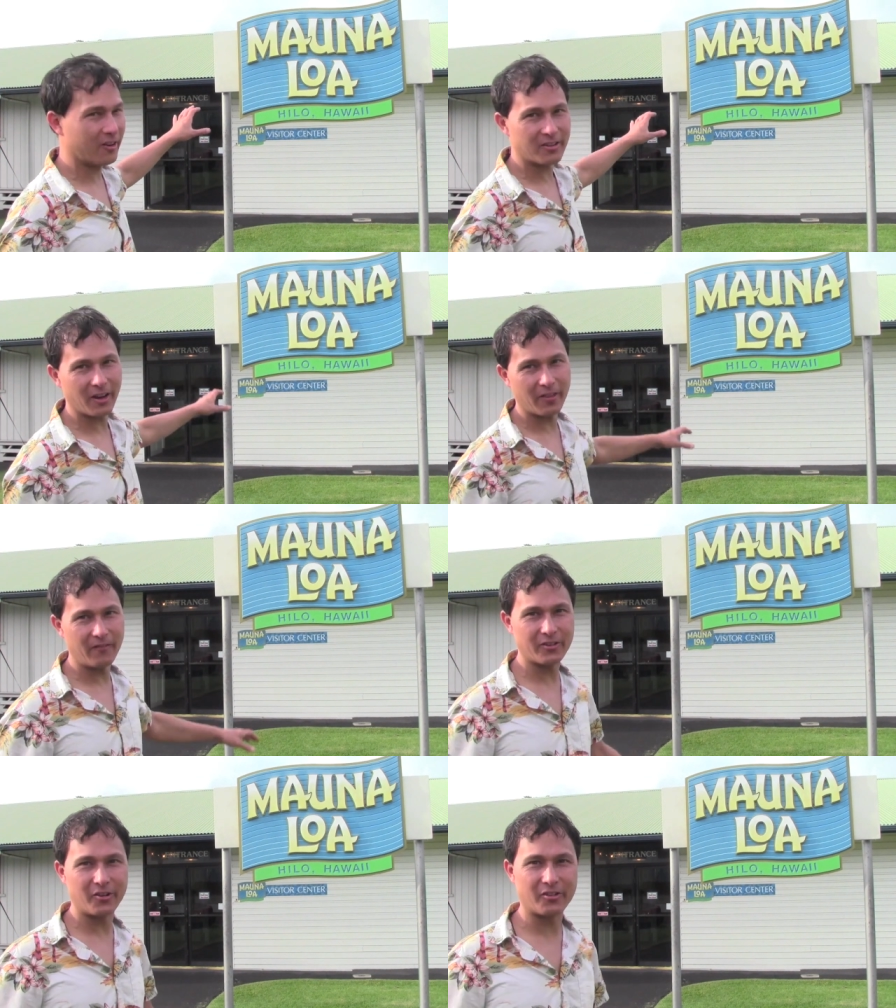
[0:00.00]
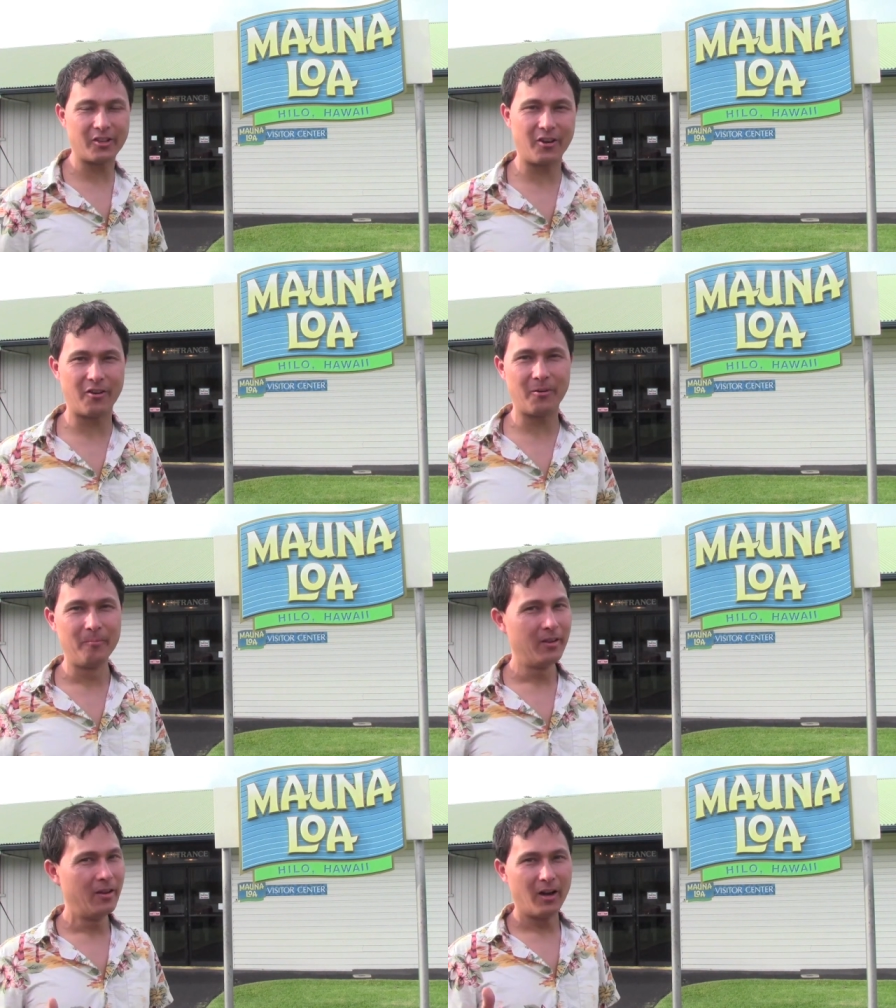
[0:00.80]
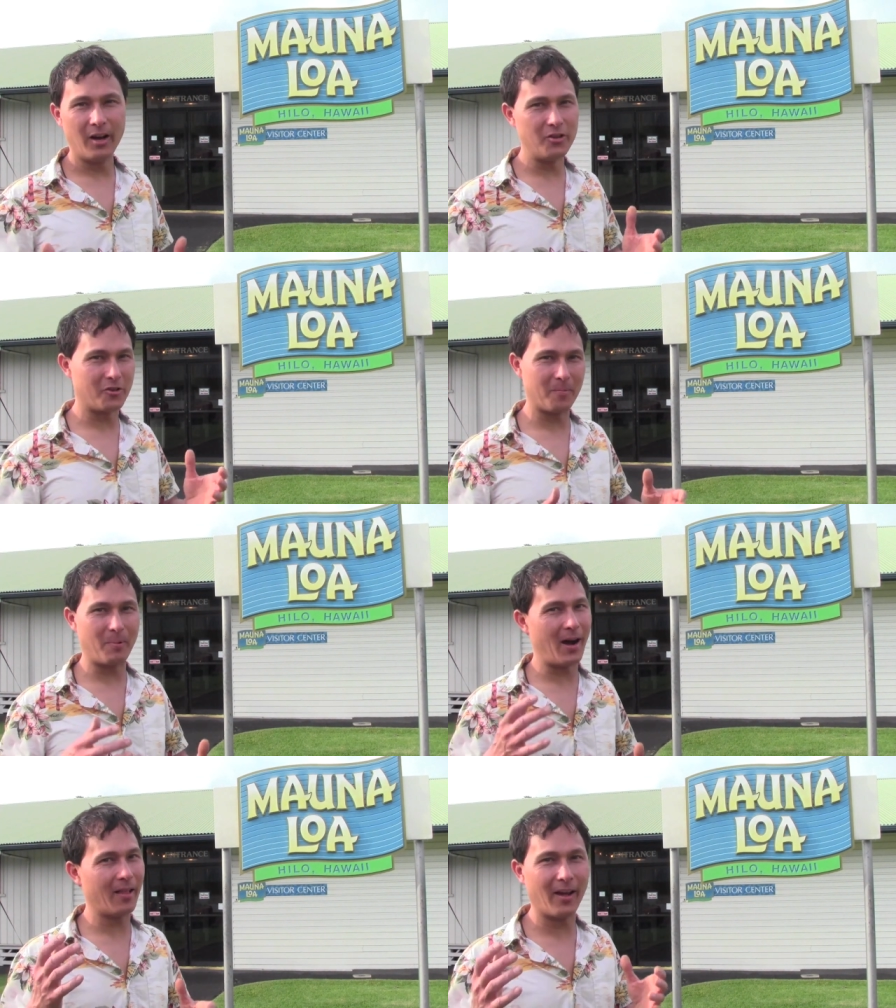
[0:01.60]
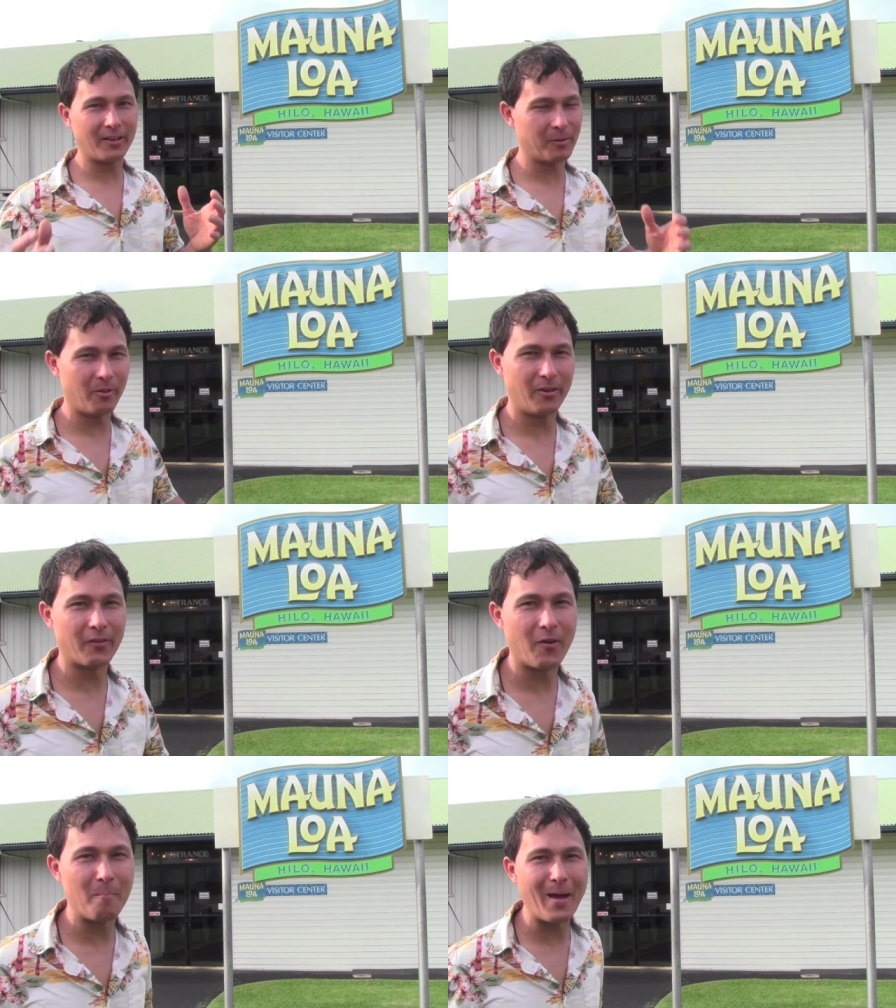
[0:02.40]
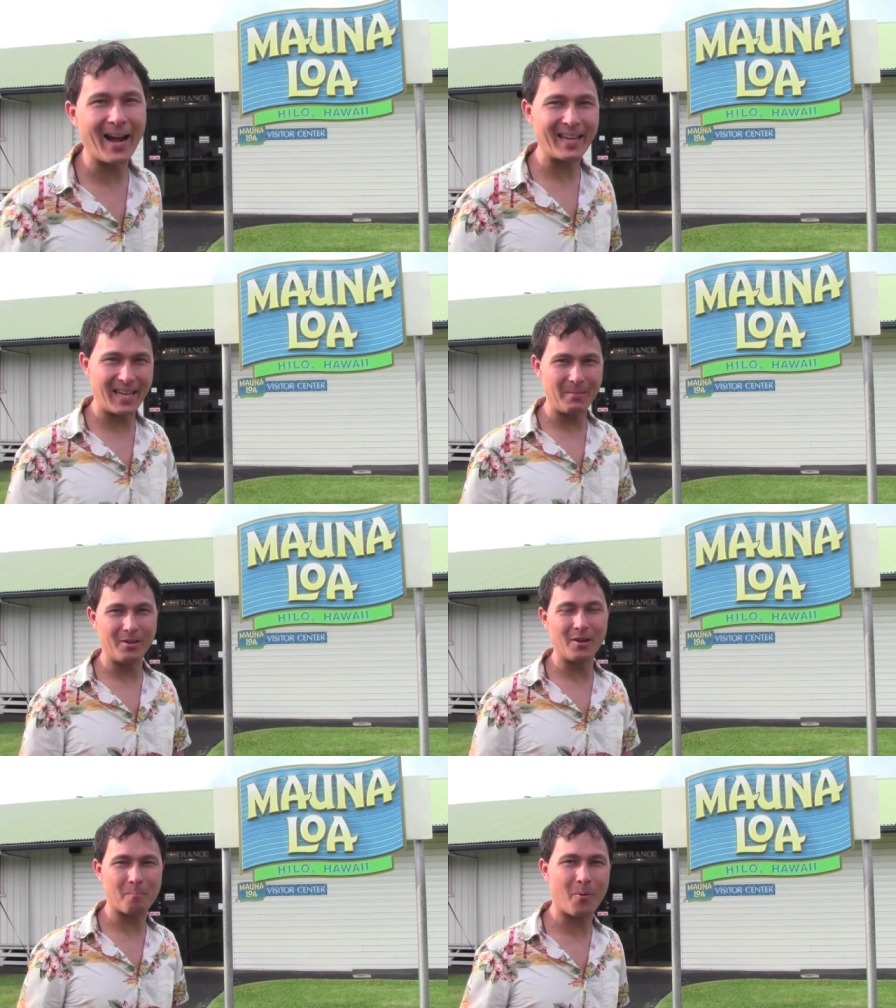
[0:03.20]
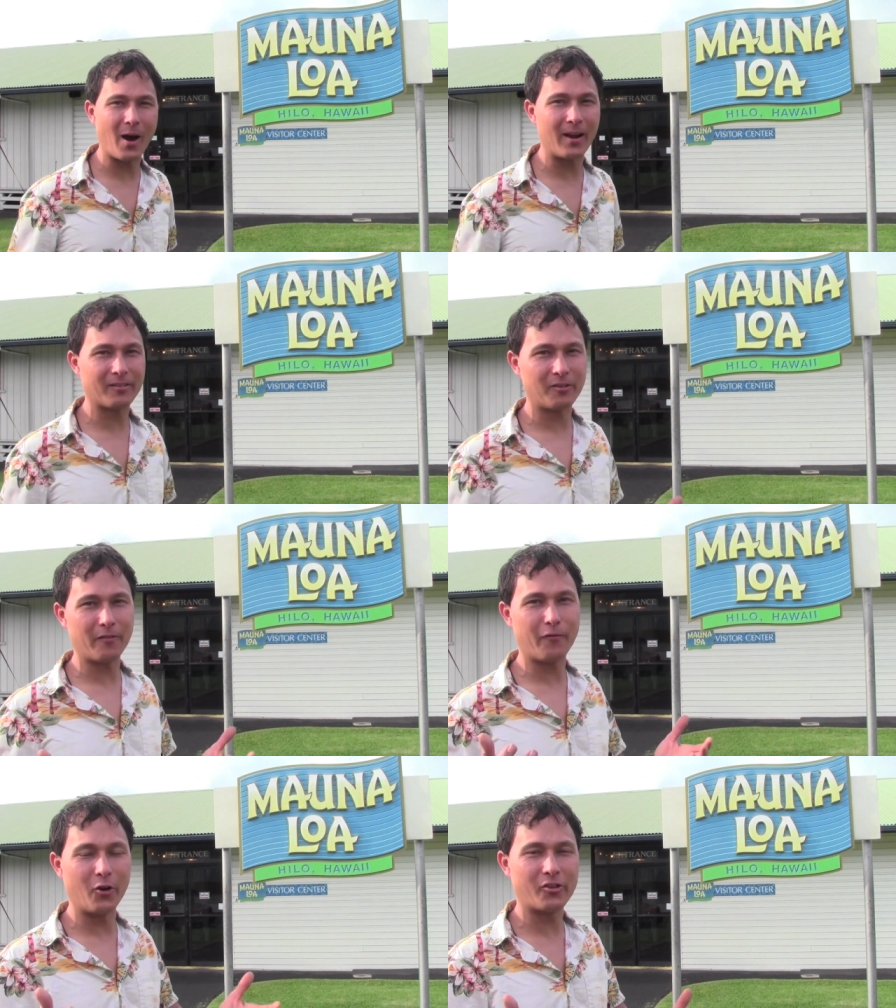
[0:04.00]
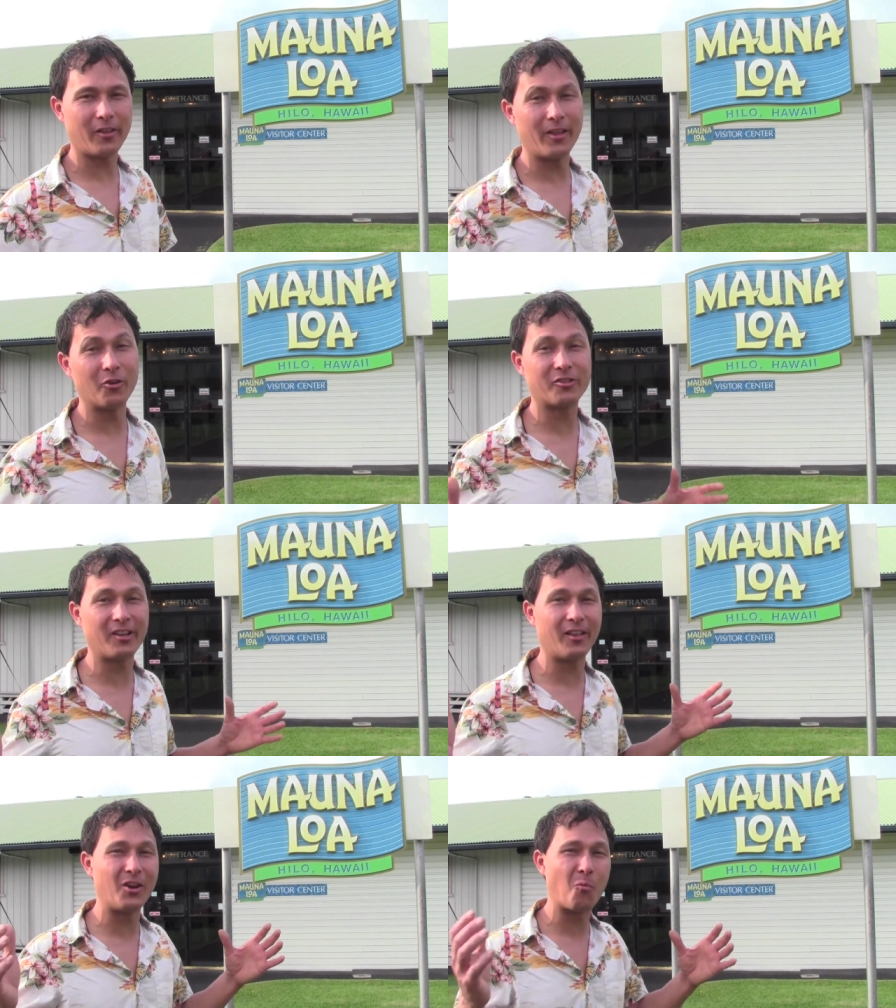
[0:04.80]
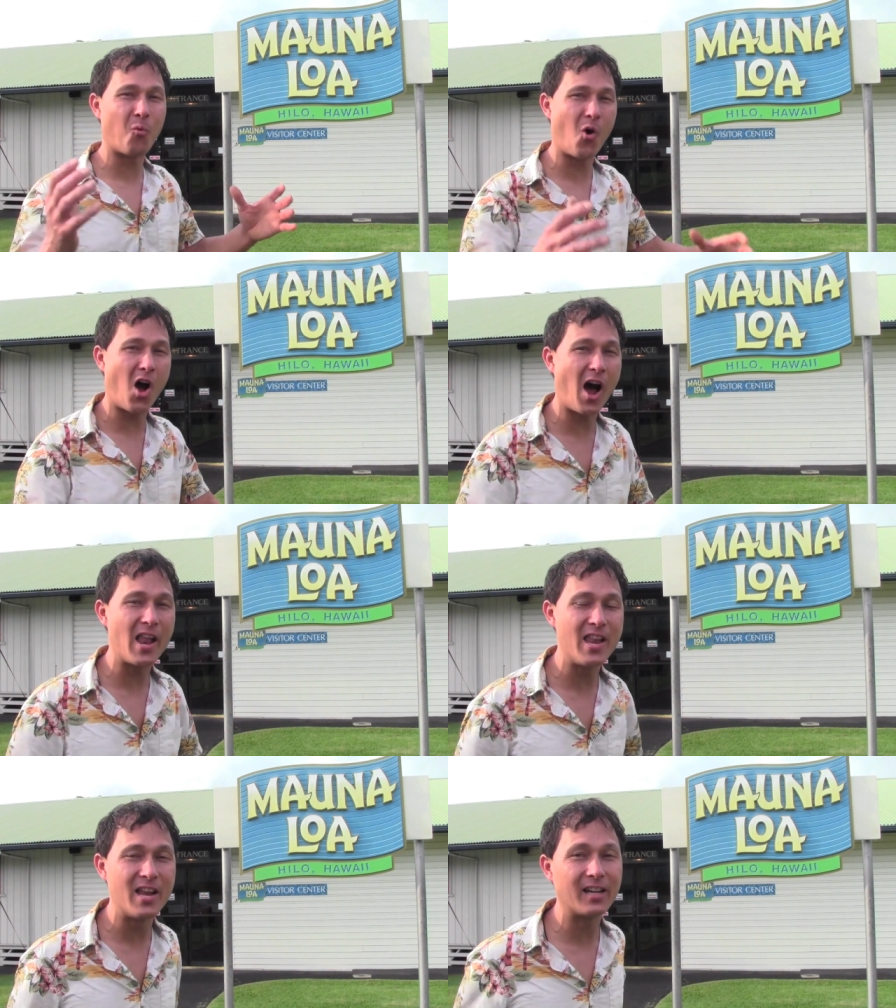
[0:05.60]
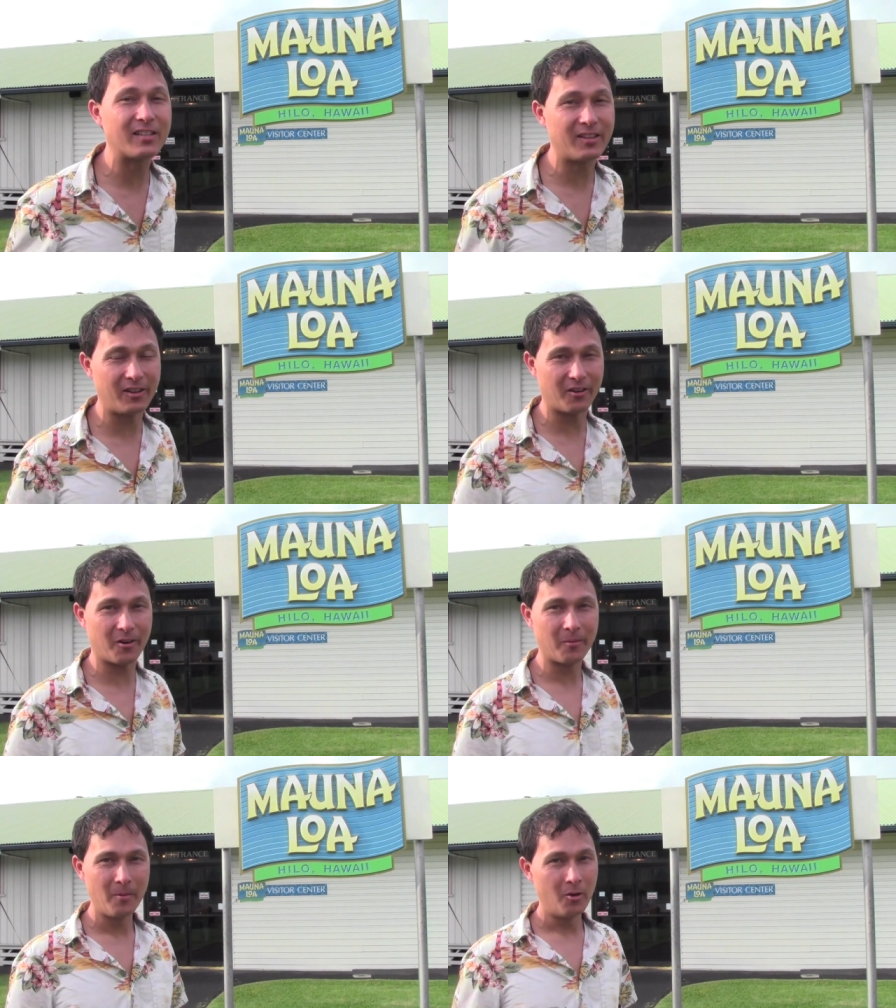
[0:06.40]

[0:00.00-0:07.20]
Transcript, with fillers: Inside the visitor center, uh, you could buy like some of the different macadamia nut products, and unfortunately, they don't sell any raw nuts here,